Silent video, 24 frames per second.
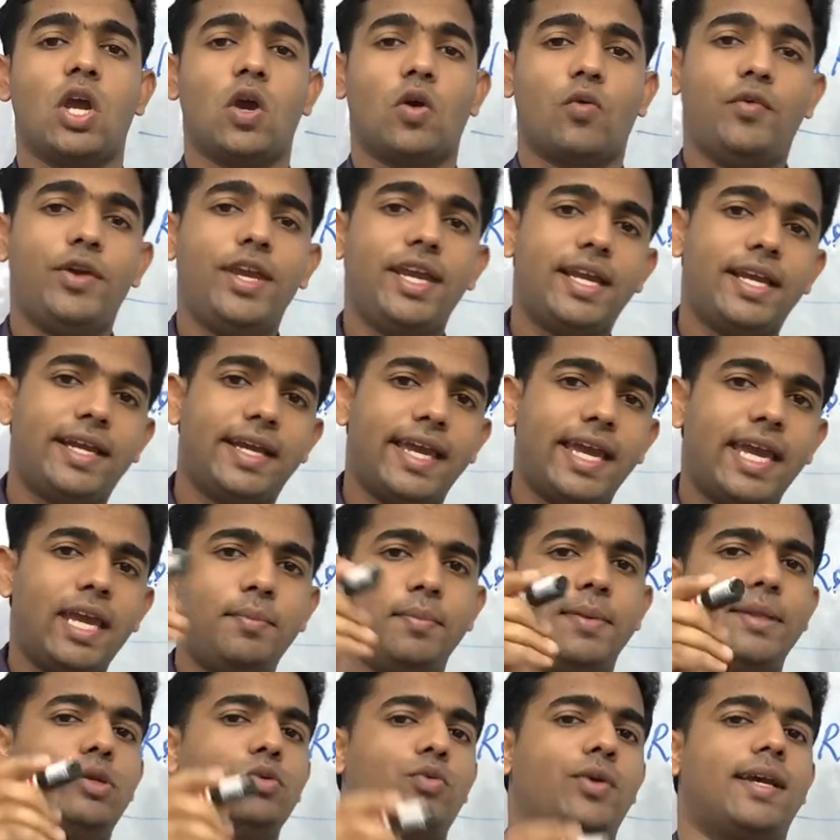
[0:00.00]
we came
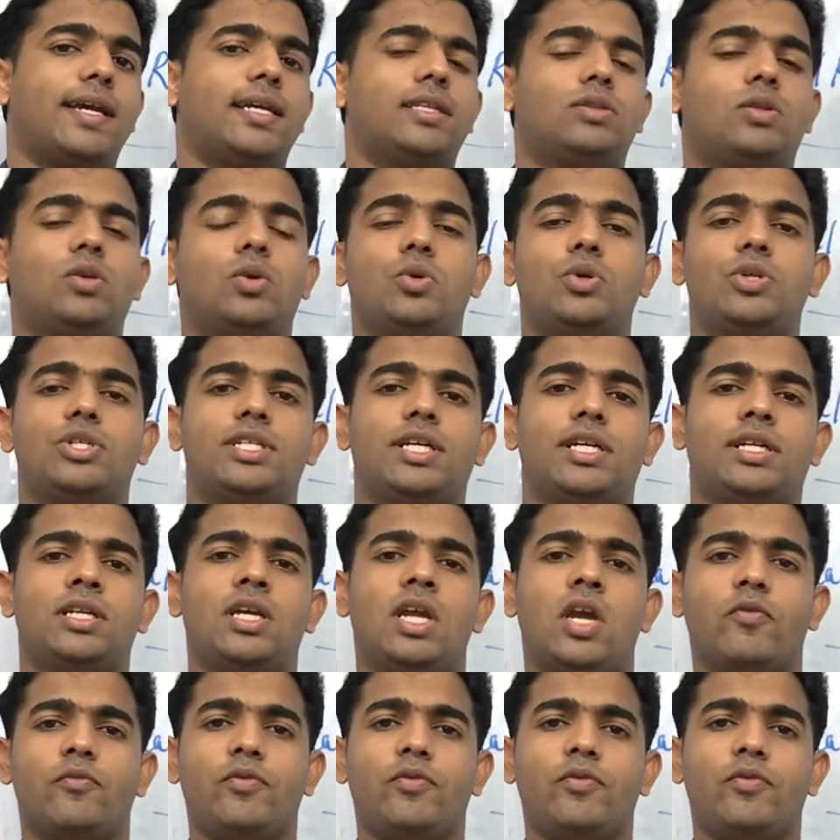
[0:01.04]
into a conclusion,